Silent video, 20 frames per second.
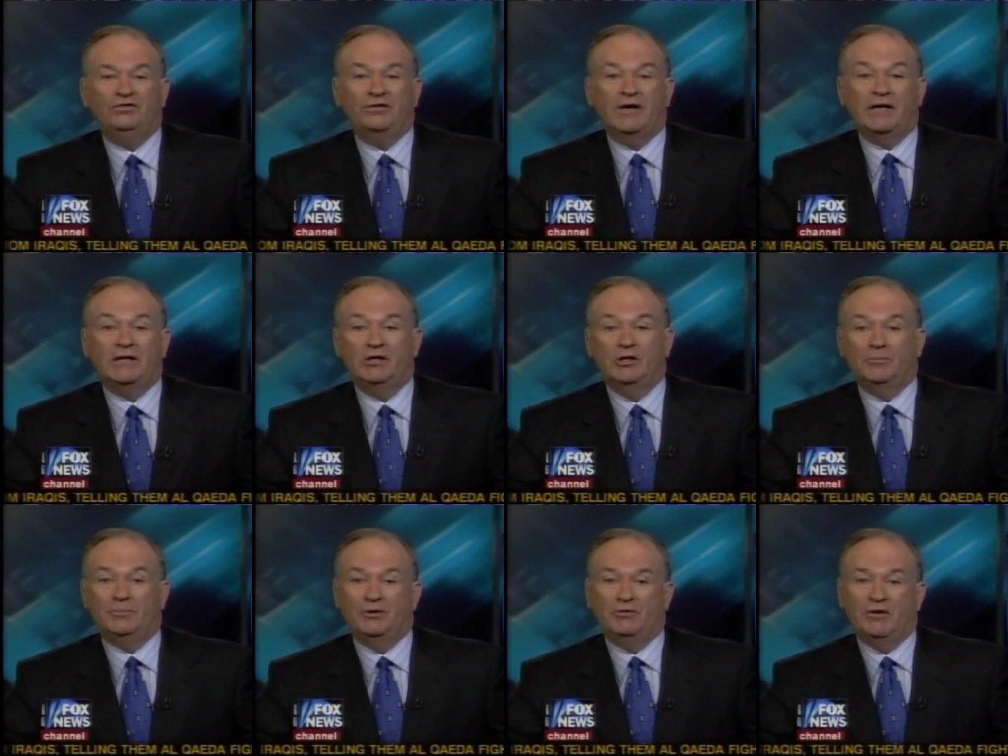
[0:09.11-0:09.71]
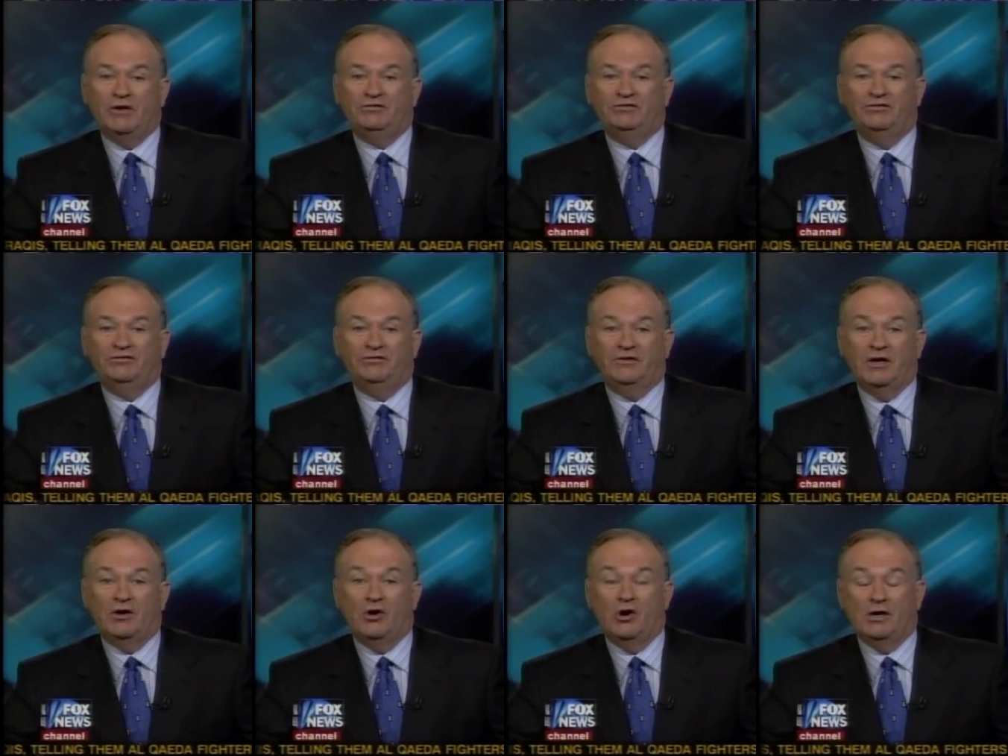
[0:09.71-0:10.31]
Secular progressives
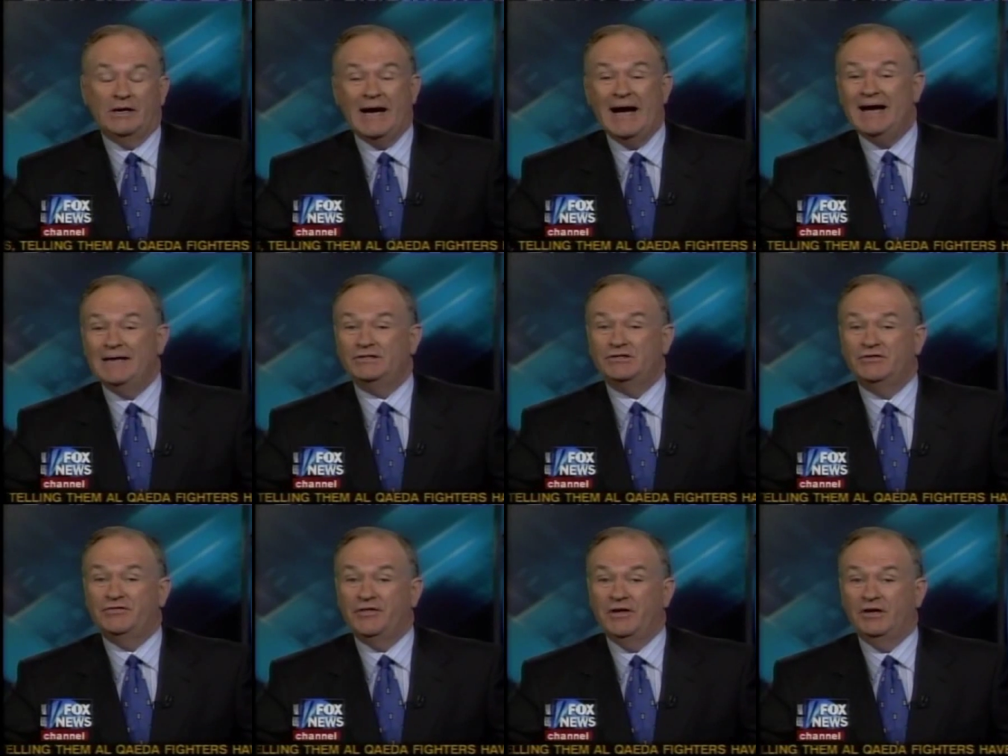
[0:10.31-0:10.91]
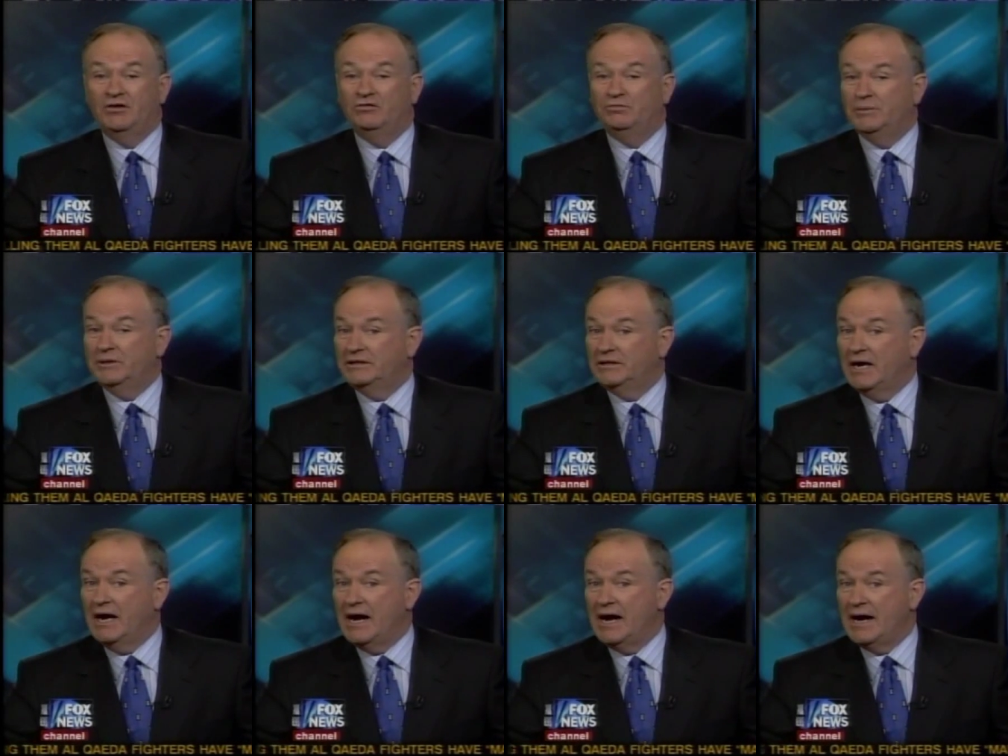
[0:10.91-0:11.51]
say all kinds of things,
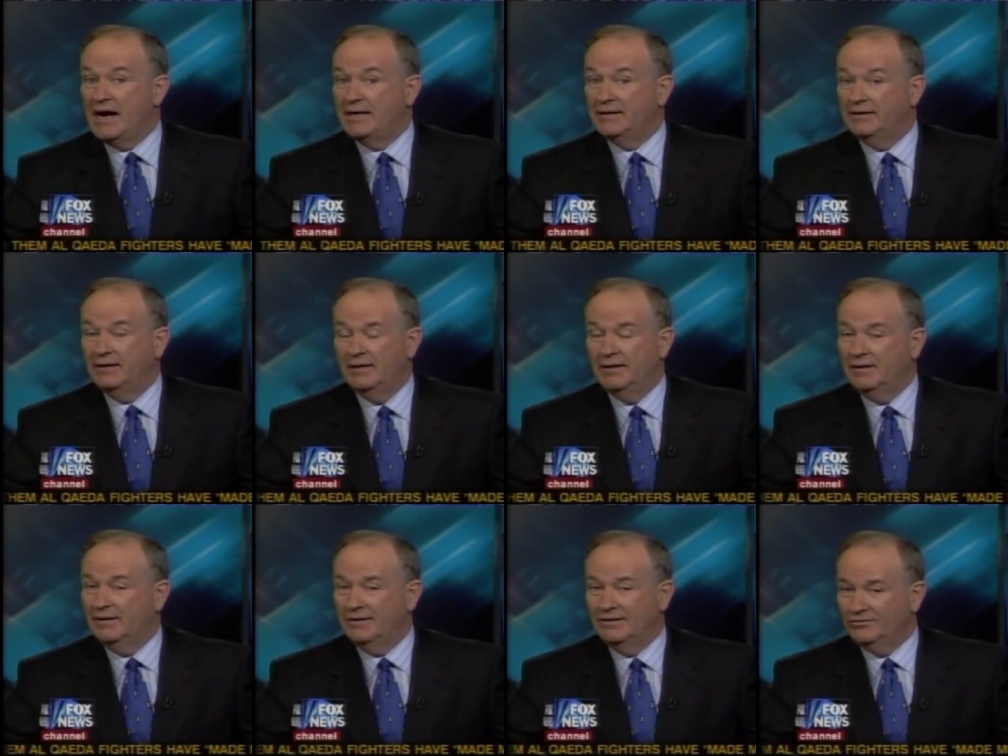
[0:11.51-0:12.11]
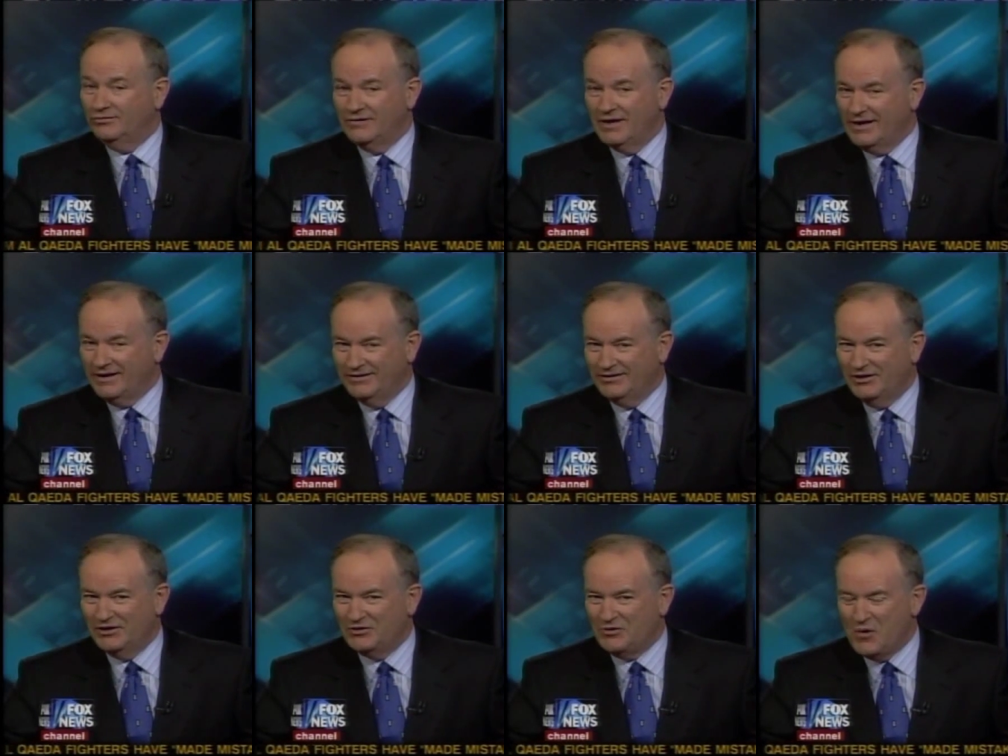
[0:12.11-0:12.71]
but God is not
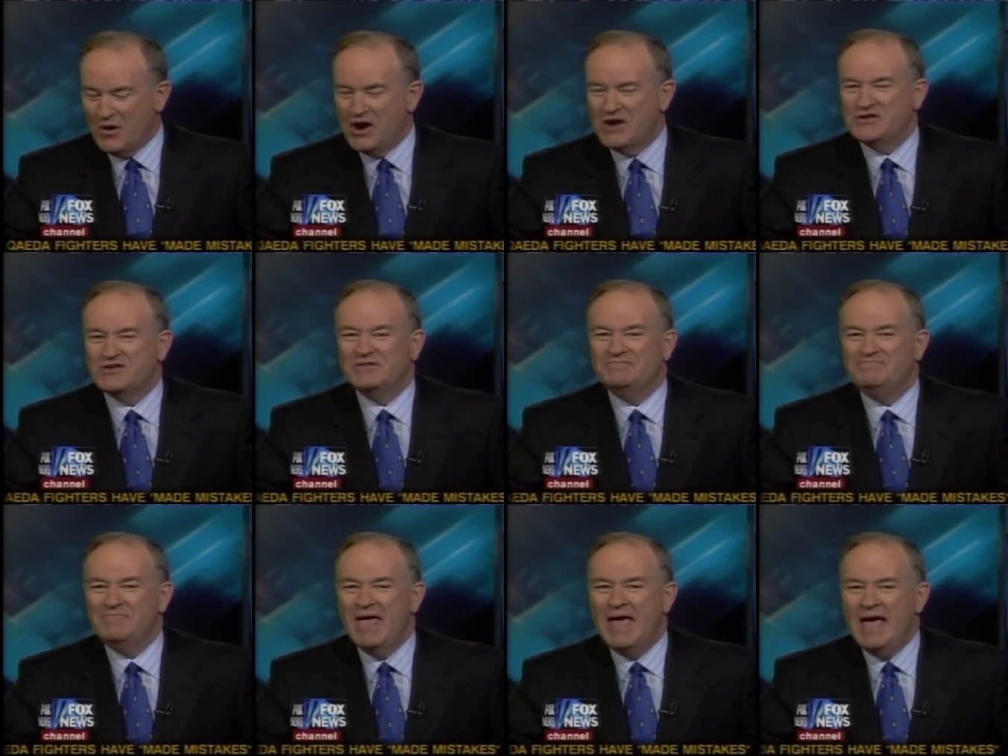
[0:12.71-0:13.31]
in the equation.